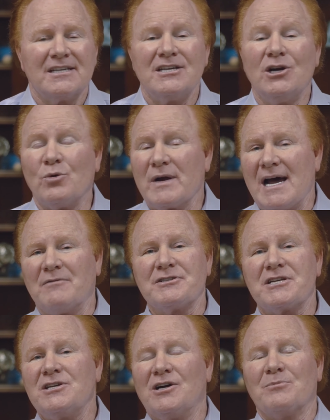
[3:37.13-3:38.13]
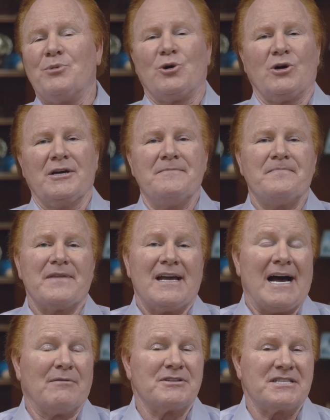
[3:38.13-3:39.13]
You know, when I was a young boy,
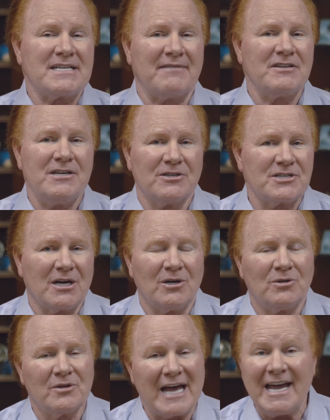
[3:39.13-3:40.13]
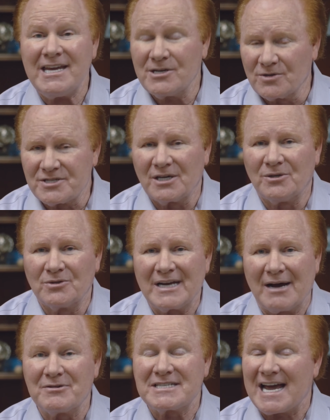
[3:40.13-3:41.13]
I was seven years old, eight years old,
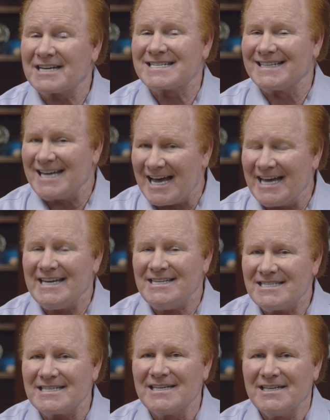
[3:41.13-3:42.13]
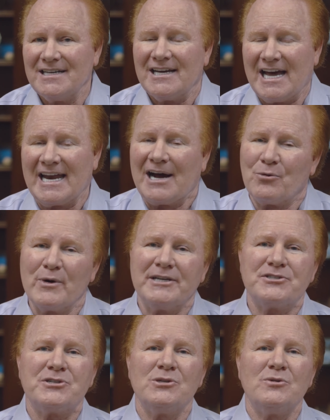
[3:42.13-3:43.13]
I was actually eight, and I
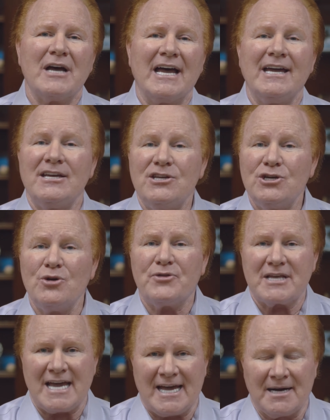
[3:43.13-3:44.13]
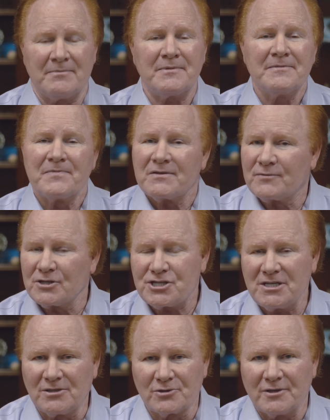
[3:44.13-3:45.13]
went to a youth camp for
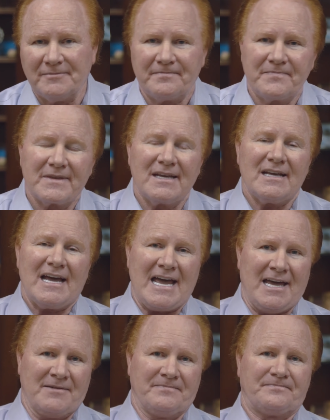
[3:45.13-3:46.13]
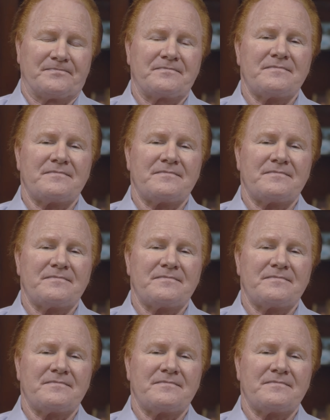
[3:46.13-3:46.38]
children. And